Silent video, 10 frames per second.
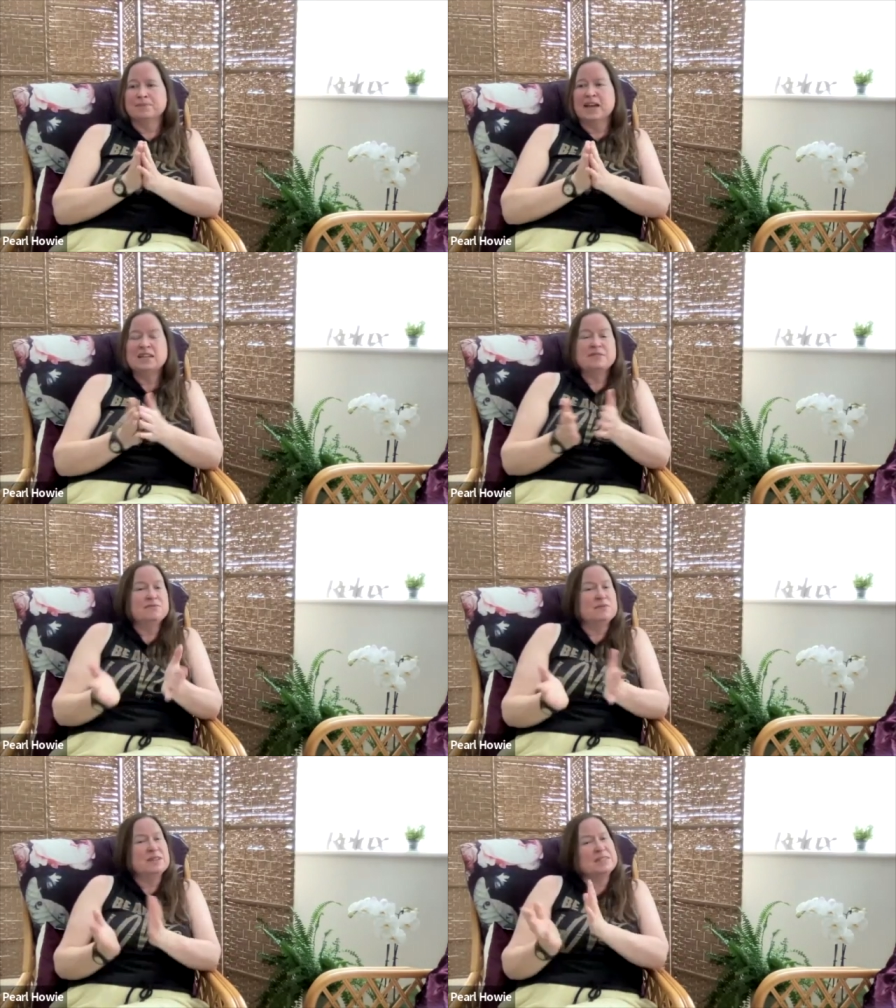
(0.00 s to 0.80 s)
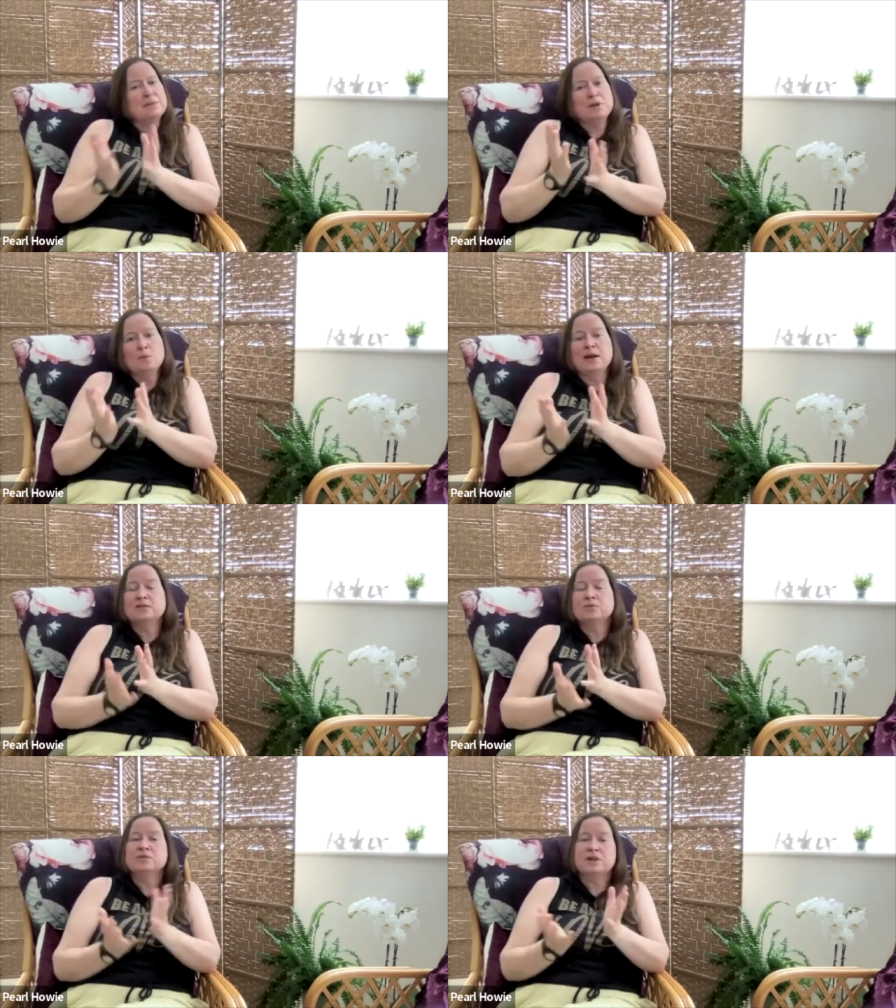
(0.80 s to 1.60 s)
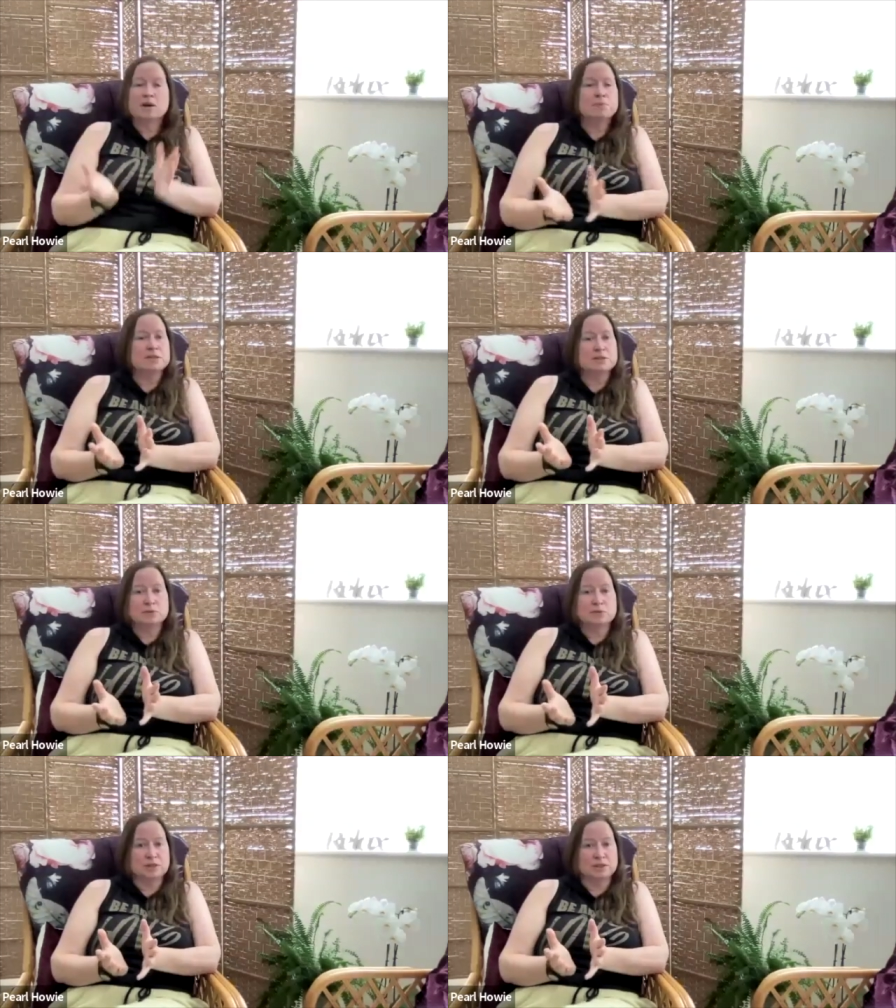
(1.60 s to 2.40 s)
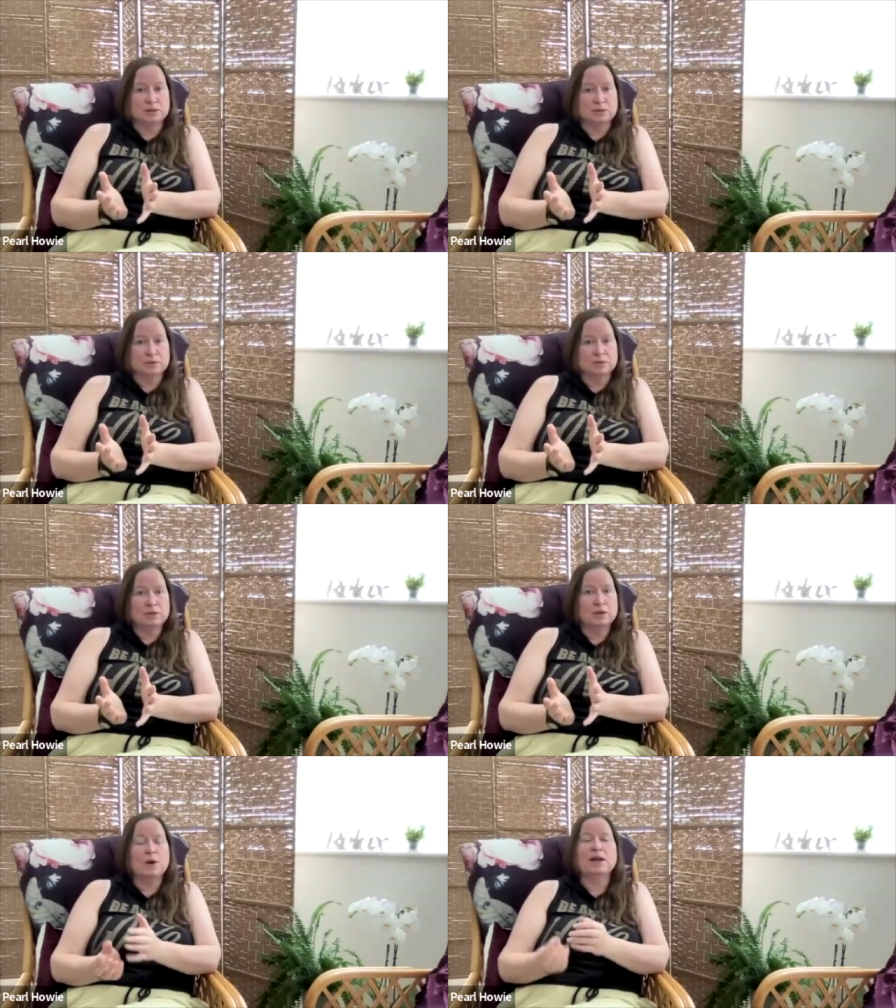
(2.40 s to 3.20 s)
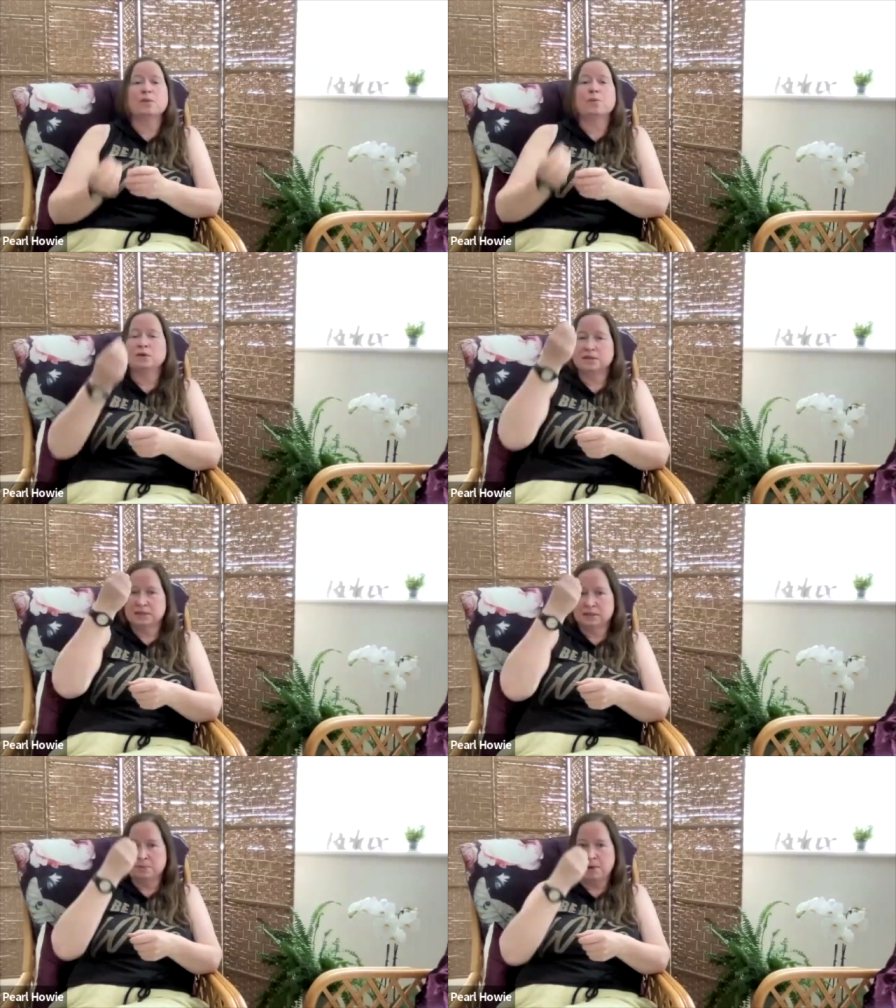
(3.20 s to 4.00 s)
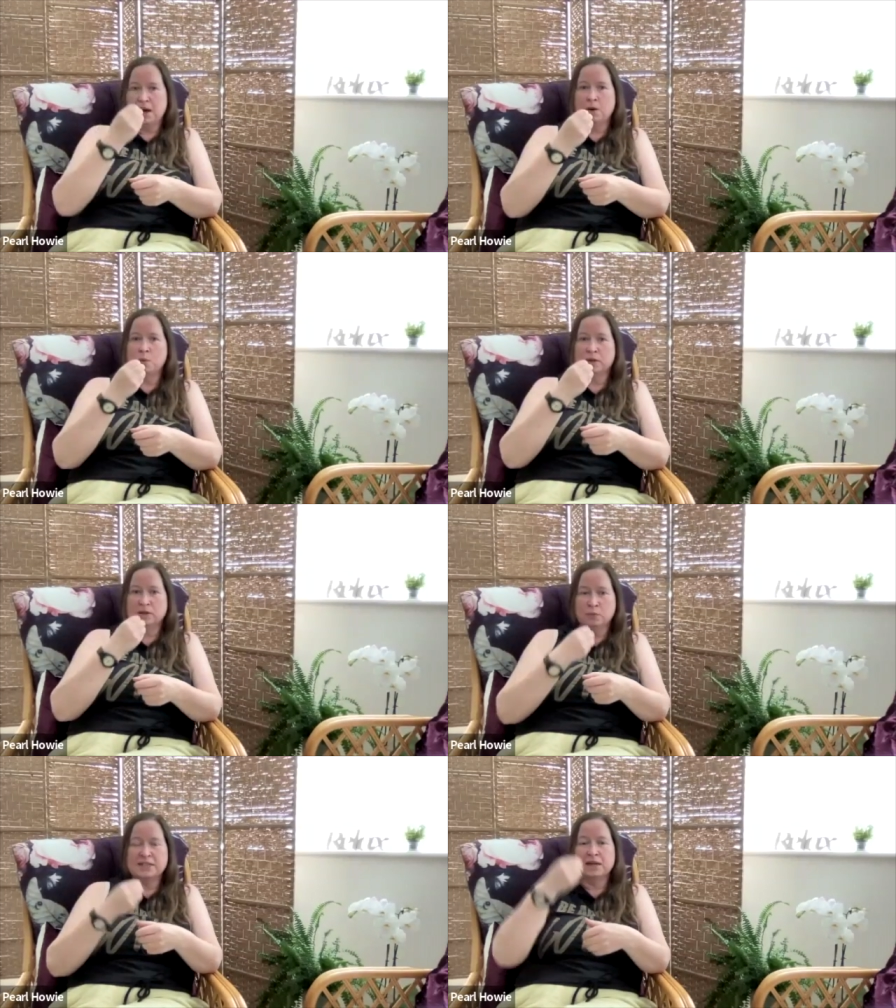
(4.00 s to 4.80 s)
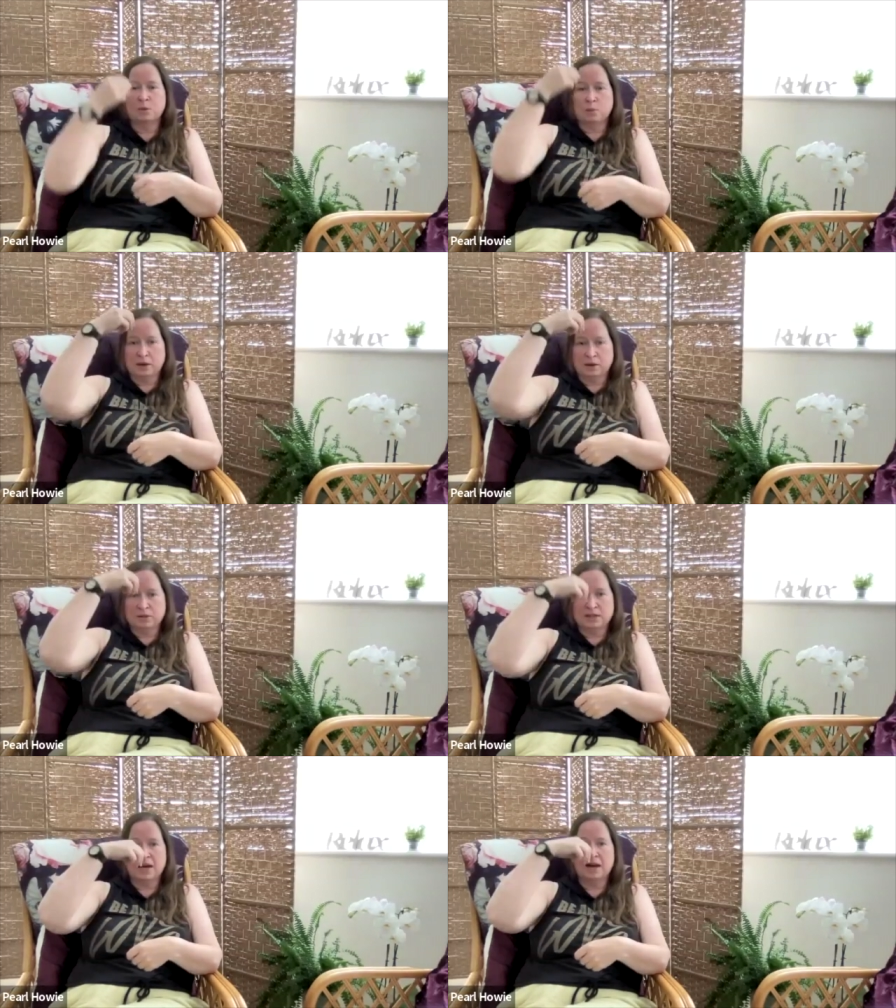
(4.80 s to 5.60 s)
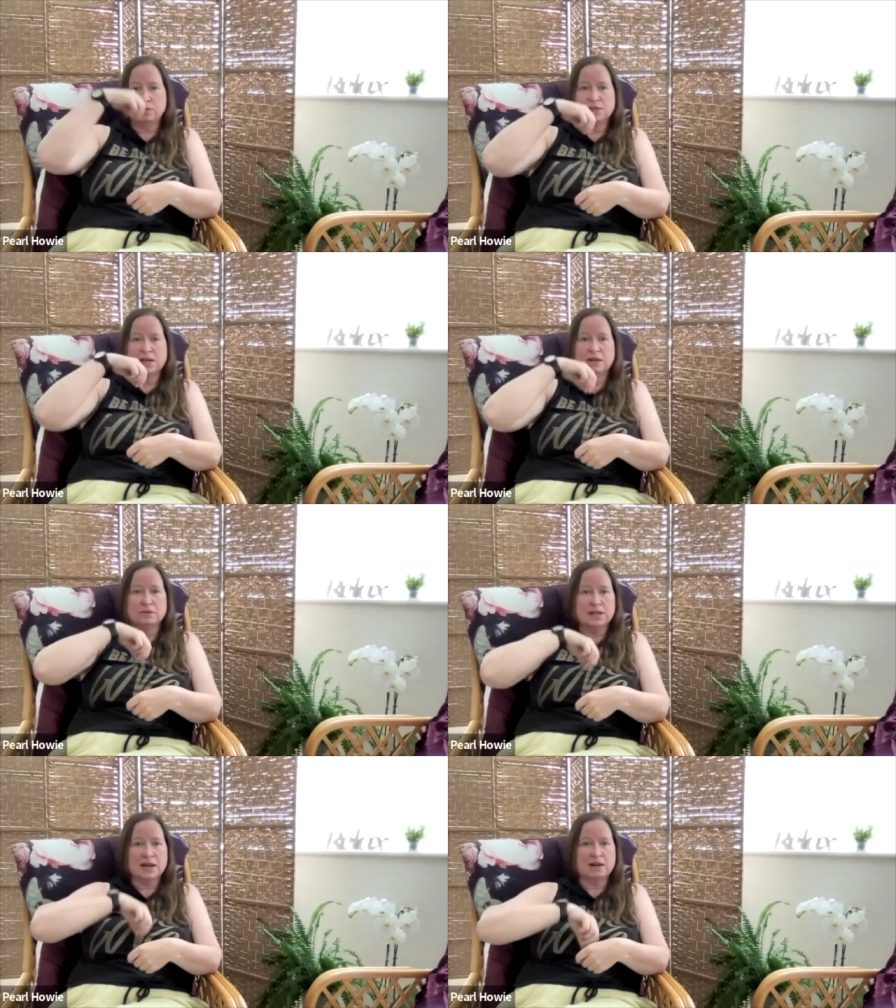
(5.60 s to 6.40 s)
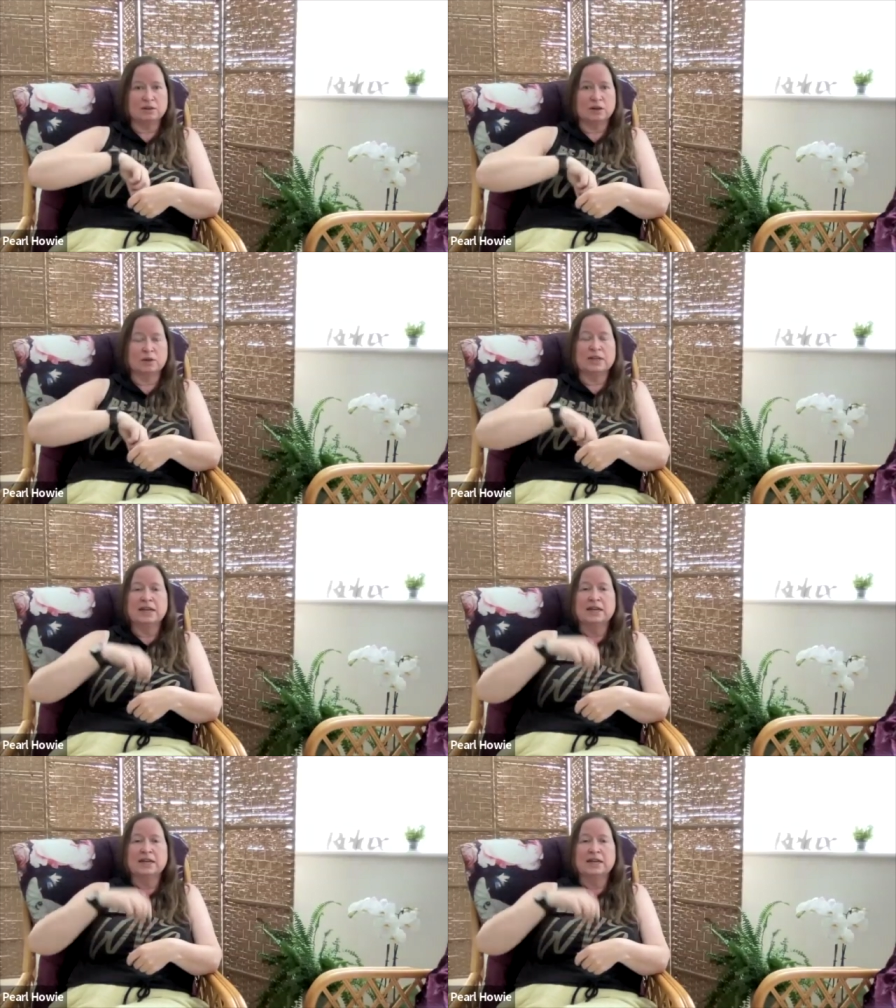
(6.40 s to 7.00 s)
in a similar way to a therapist would do you know and what's this about and we and we go down down down you know